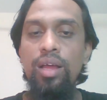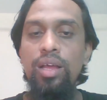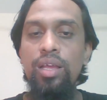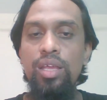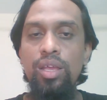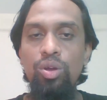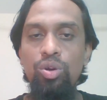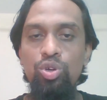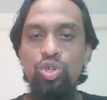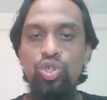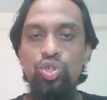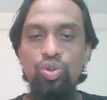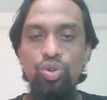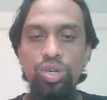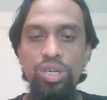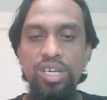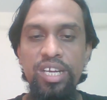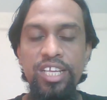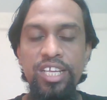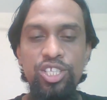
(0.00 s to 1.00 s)
you should
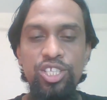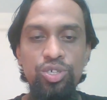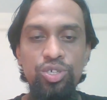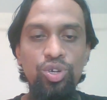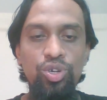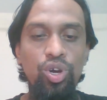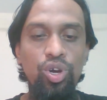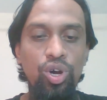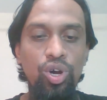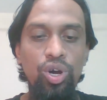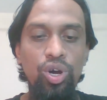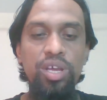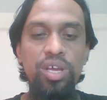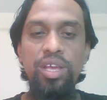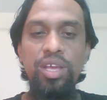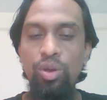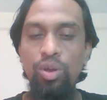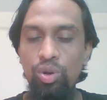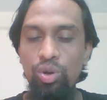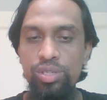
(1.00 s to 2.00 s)
need to know
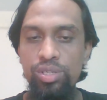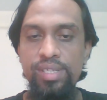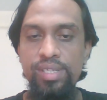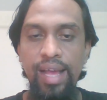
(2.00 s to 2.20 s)
huge